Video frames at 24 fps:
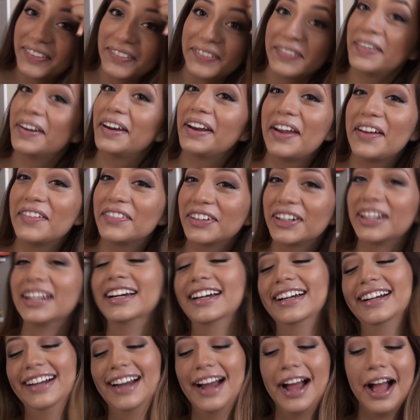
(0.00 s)
whatever.
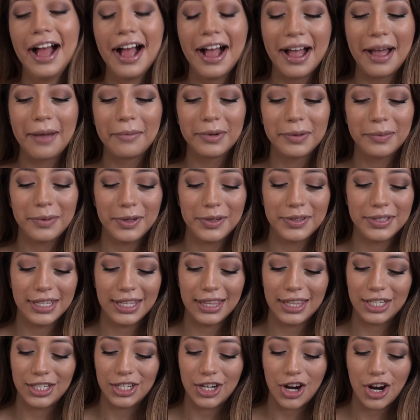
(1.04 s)
I'm going to be using
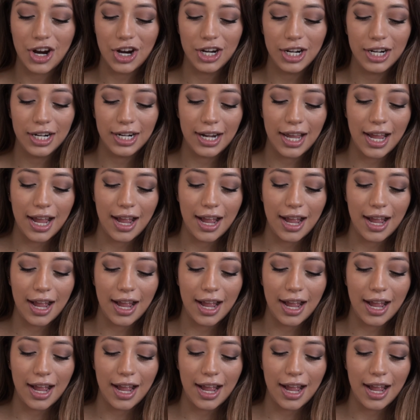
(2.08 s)
the Tarte